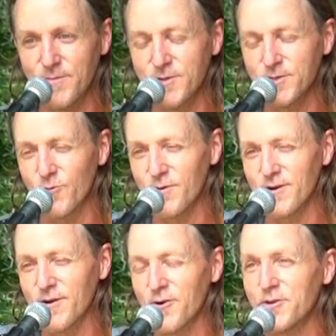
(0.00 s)
There's a
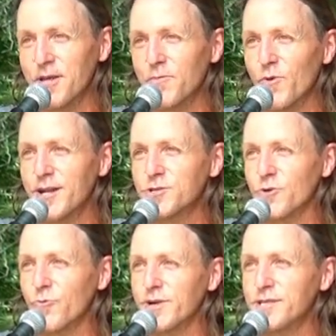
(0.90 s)
girl named
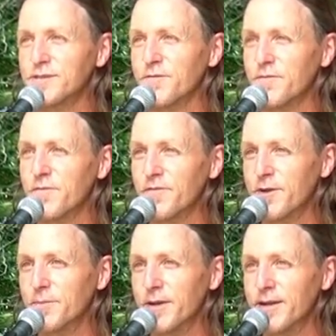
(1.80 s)
Rachel Reese from
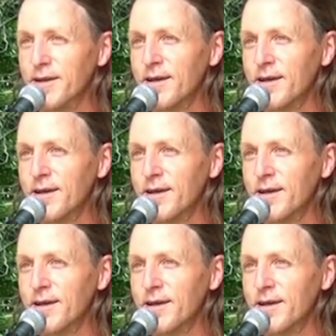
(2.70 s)
Freeman.